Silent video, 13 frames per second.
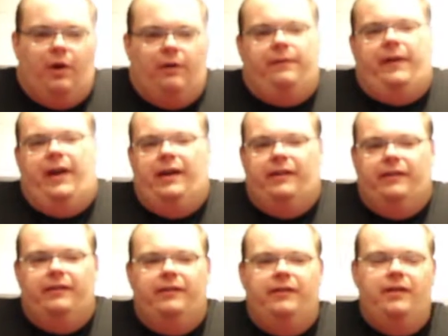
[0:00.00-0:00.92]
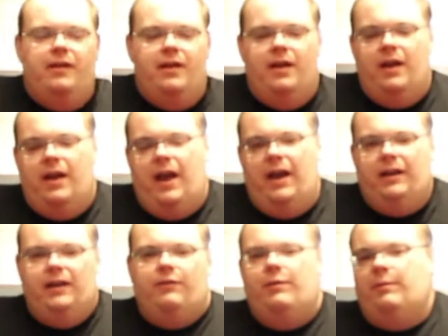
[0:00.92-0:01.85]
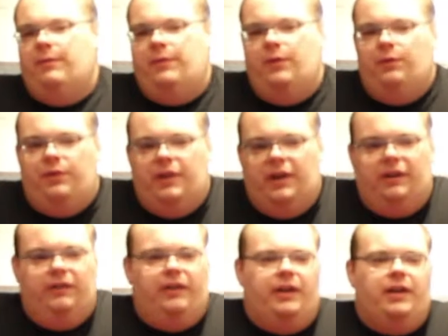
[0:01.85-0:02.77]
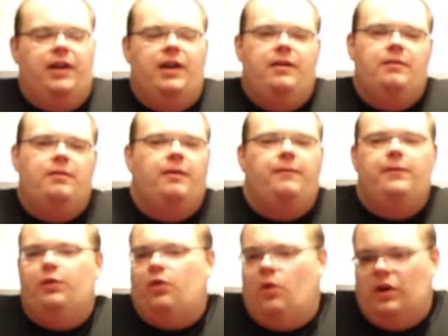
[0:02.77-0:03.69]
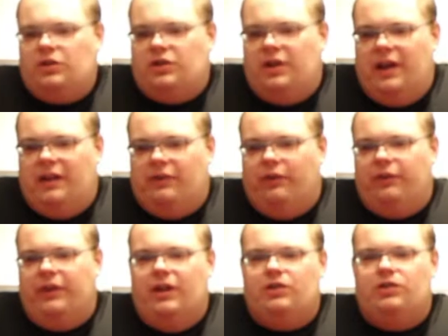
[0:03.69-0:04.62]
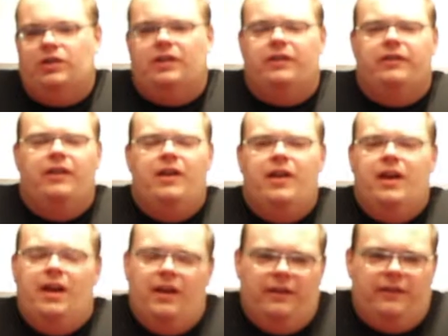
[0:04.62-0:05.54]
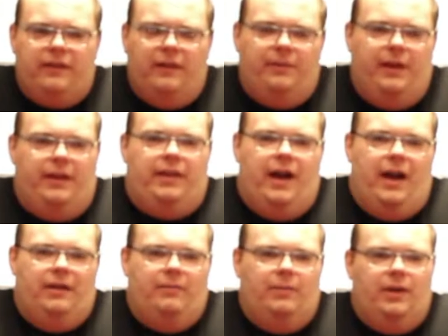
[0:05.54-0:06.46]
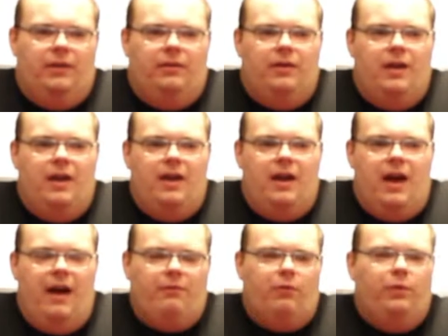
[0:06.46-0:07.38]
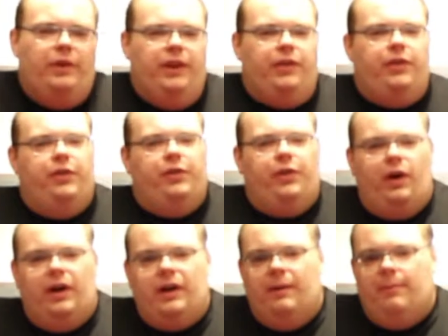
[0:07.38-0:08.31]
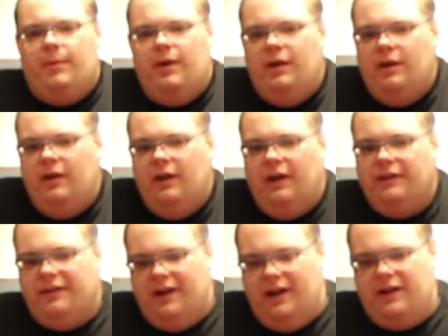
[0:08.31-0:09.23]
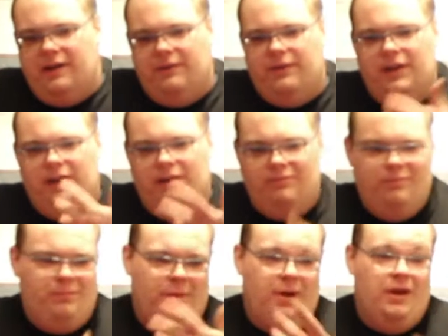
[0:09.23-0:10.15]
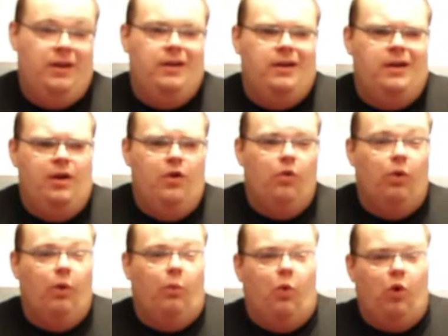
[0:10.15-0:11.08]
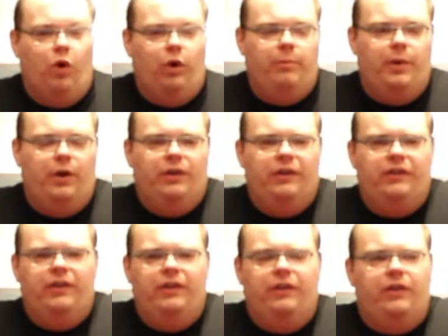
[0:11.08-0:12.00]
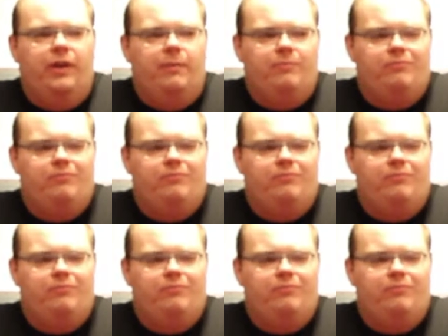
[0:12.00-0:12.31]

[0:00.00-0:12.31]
fans, and give them a few things like a few question and answer sessions, stuff like that. Haven't really thought up a ton of the reward bonuses,